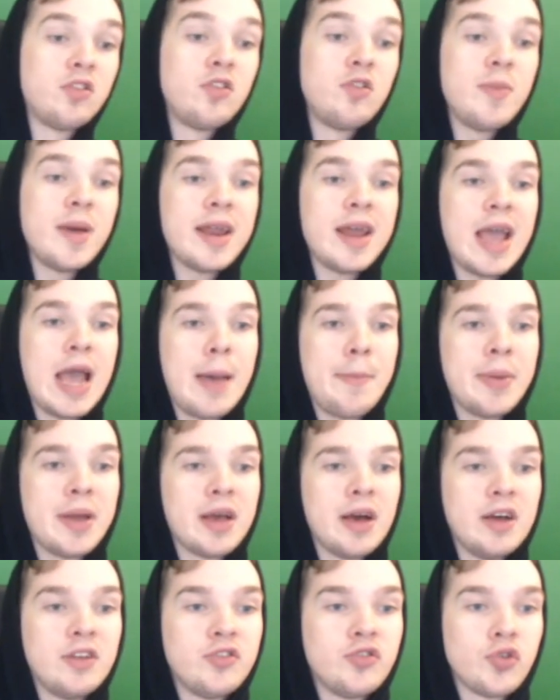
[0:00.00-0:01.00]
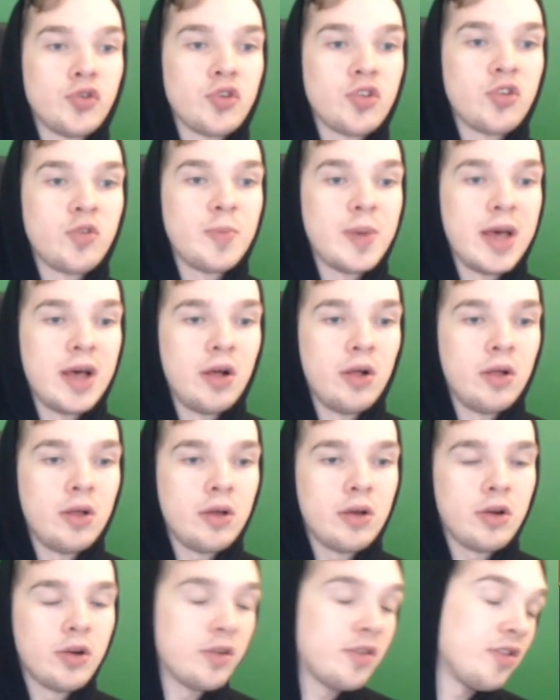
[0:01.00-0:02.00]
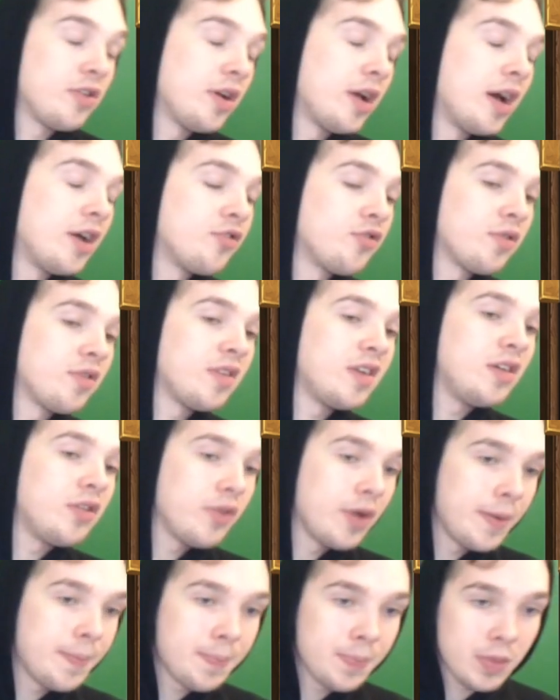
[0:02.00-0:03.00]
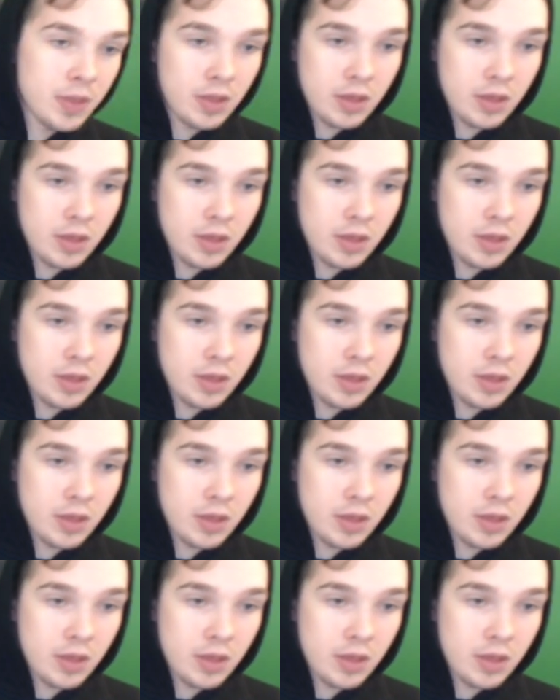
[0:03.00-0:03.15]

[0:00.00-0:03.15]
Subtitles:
2-mana epic hunter spell, or sorry, hunter secret.